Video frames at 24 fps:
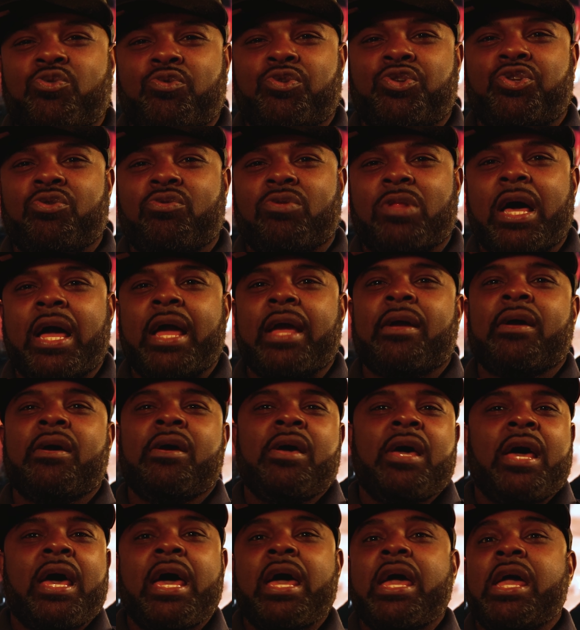would do, like,
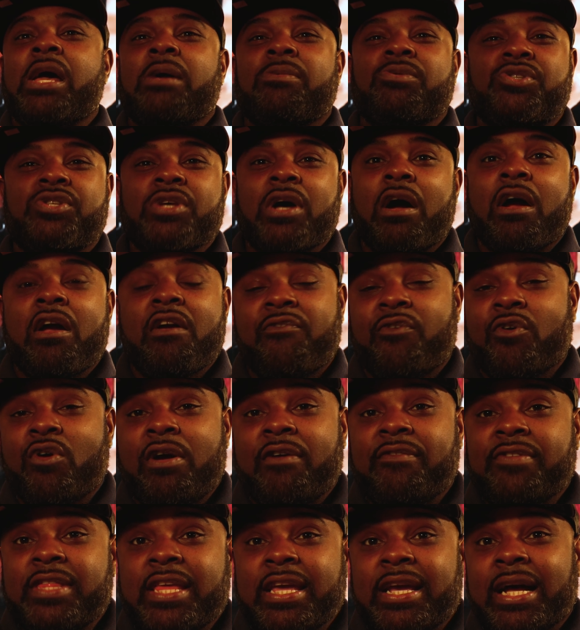hey, I'm sorry for
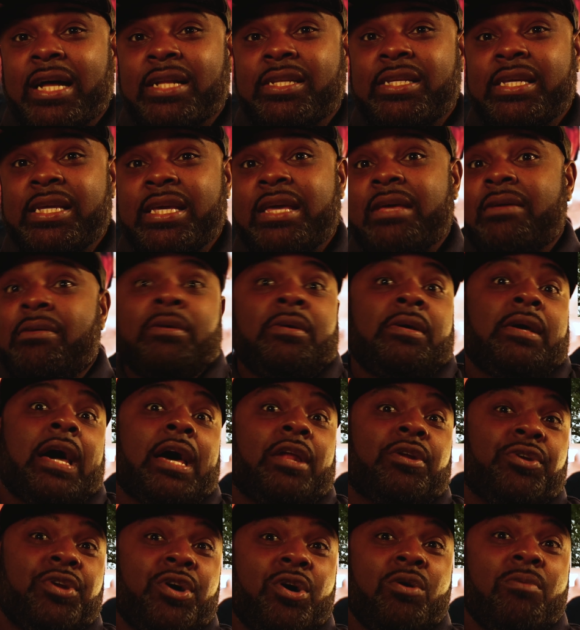everything I did. I
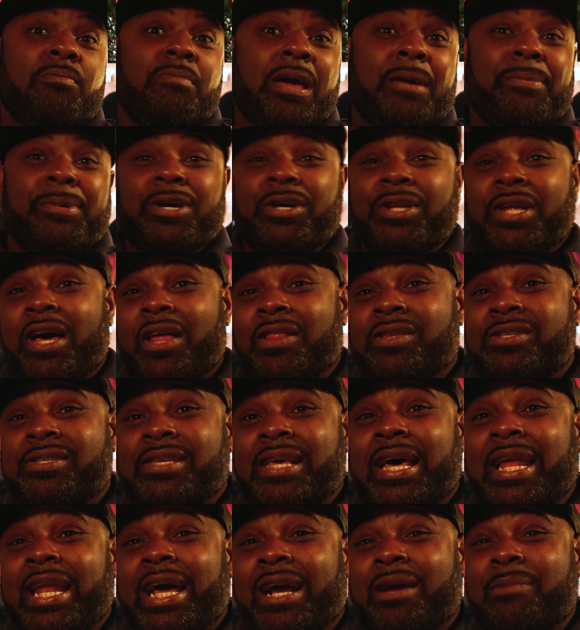don't know, maybe on the other
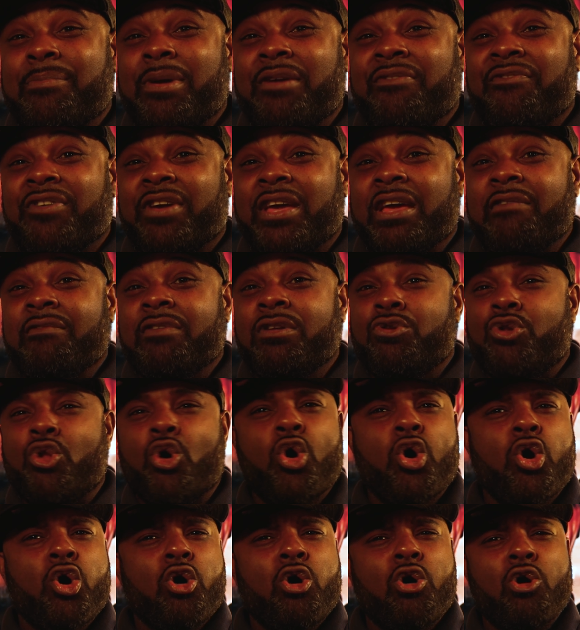side I can be forgiven.
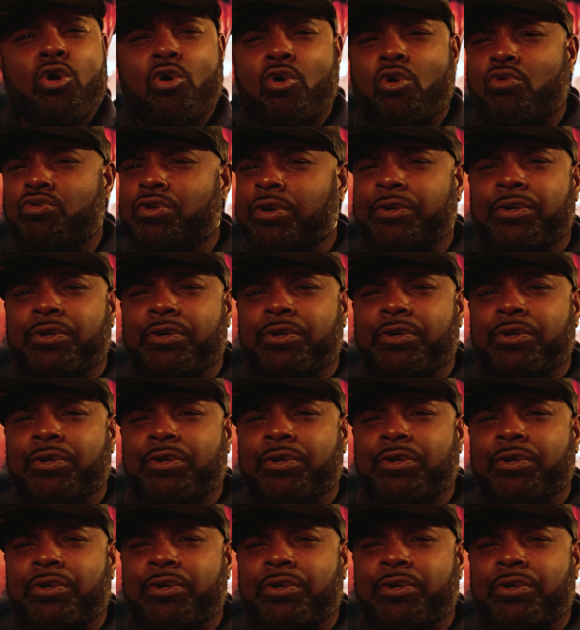No.